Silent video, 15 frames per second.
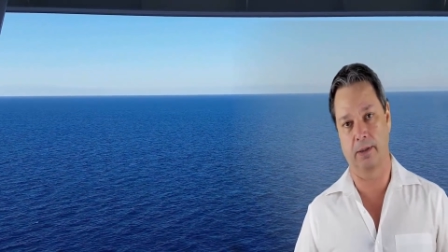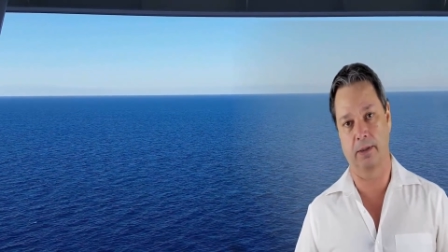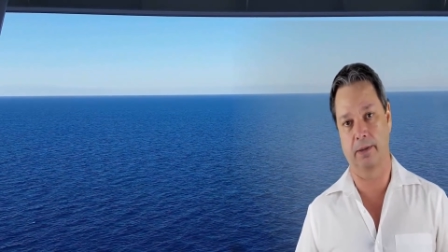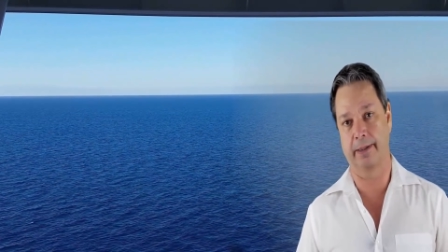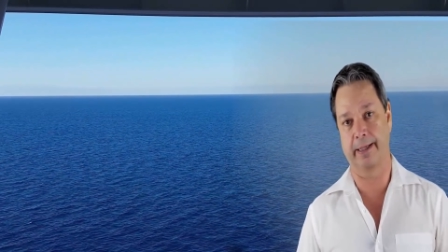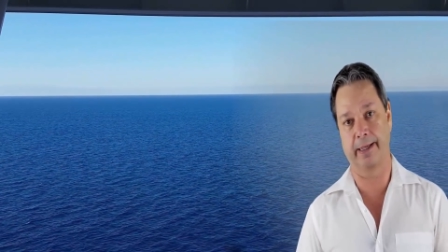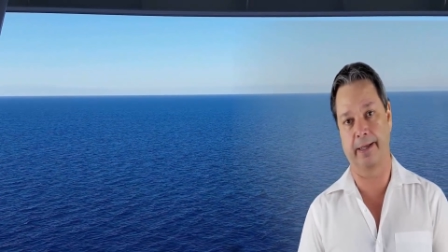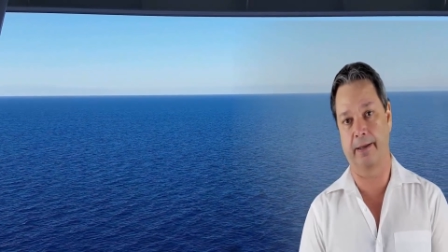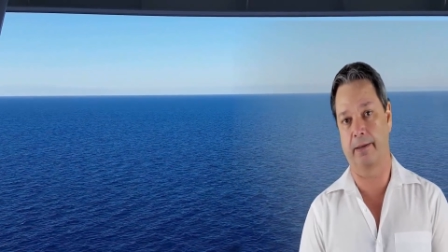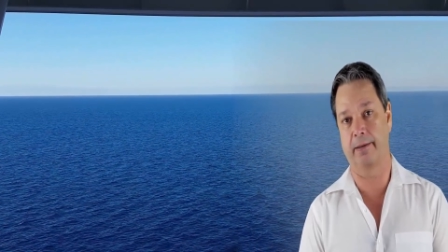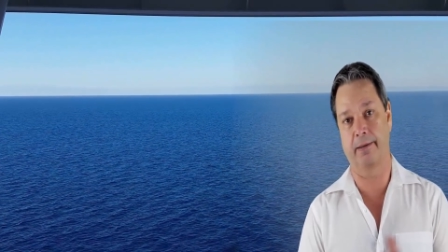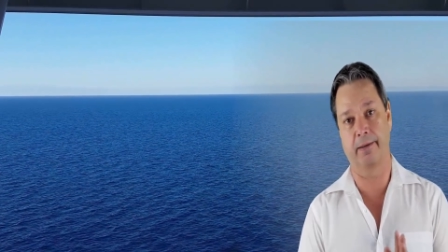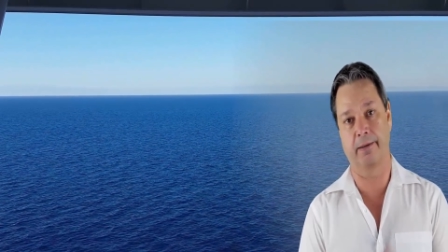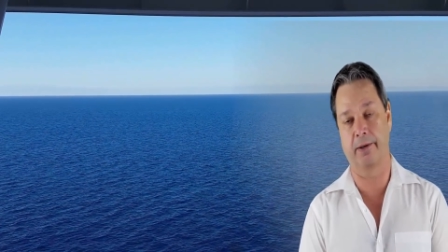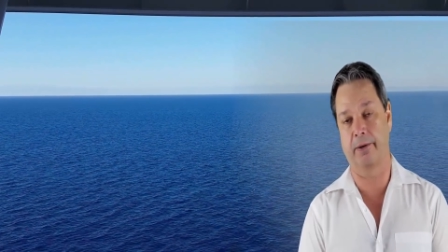yeah,
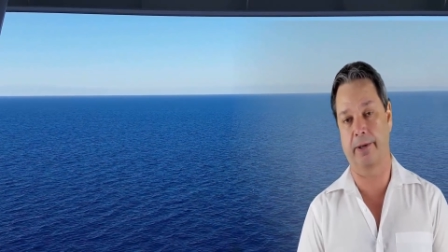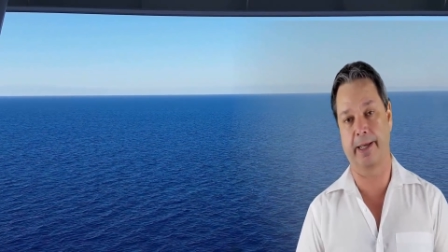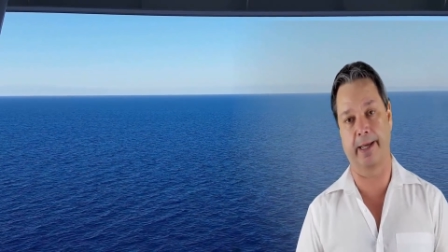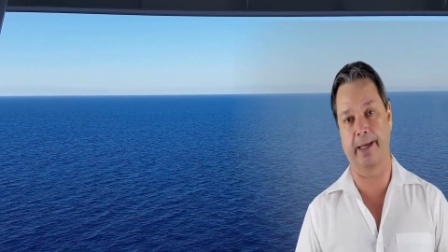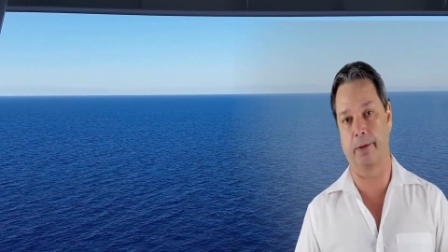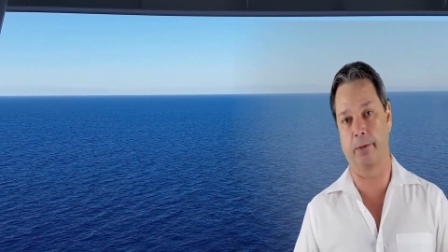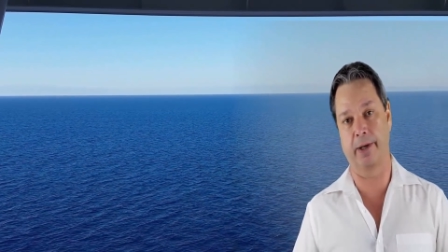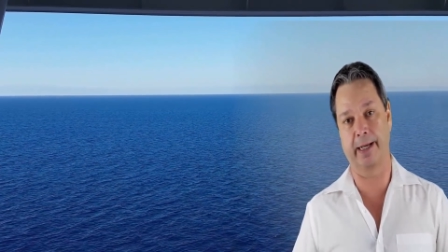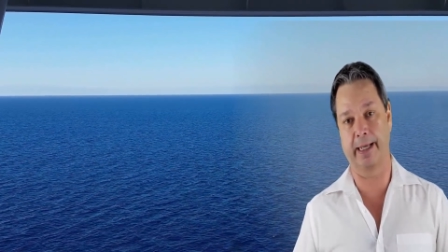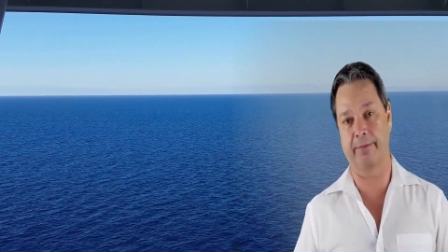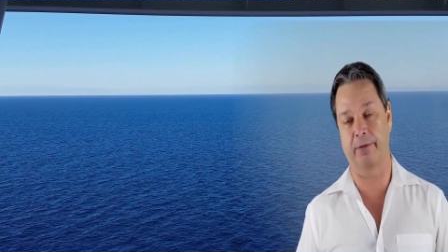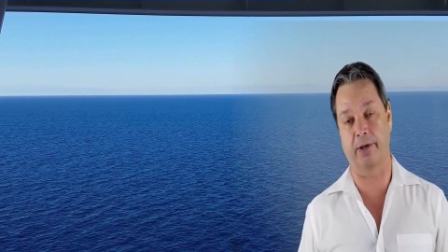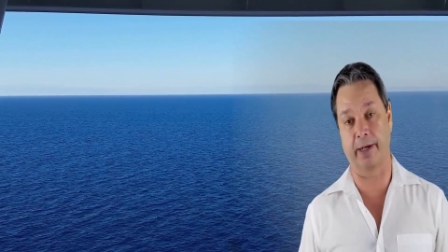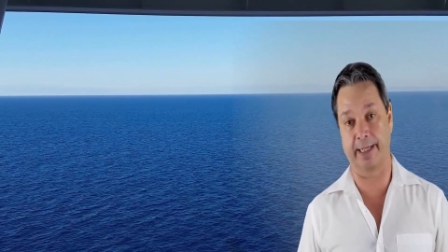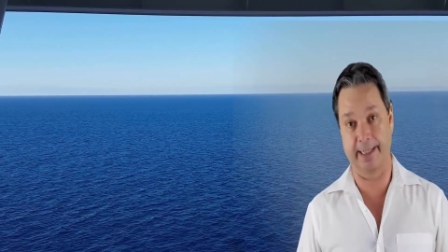okay,
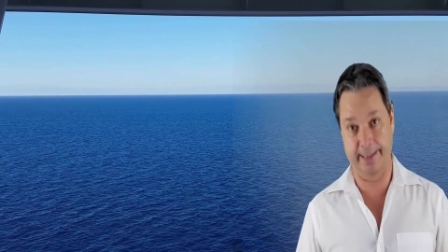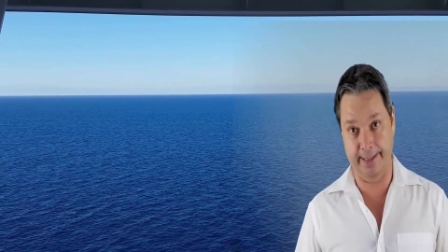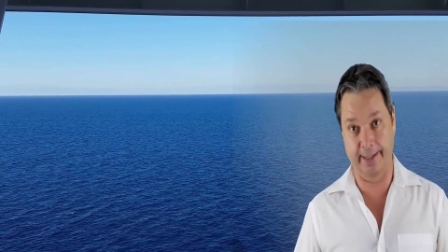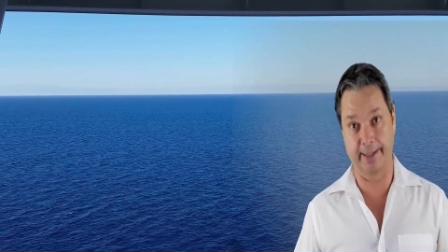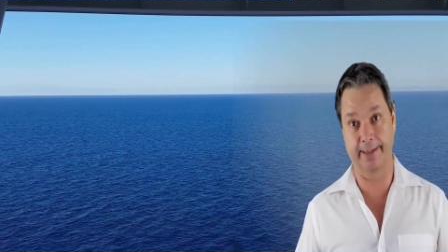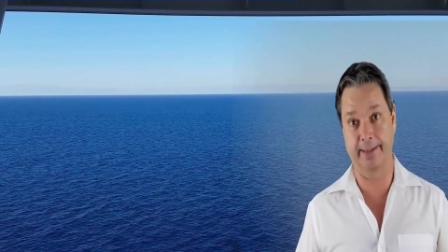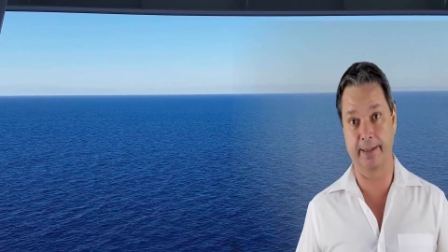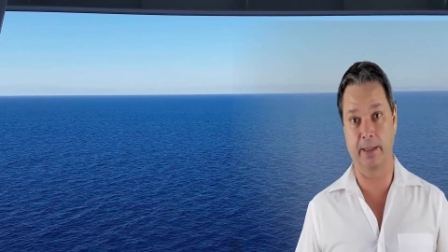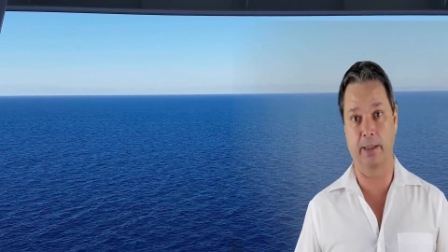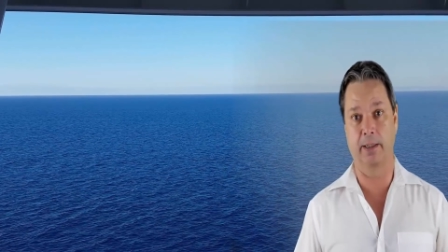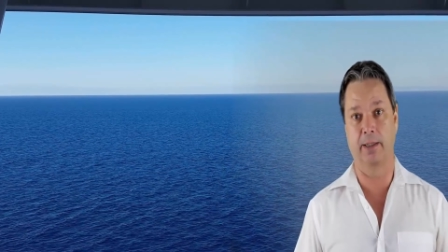whatever. Are you done?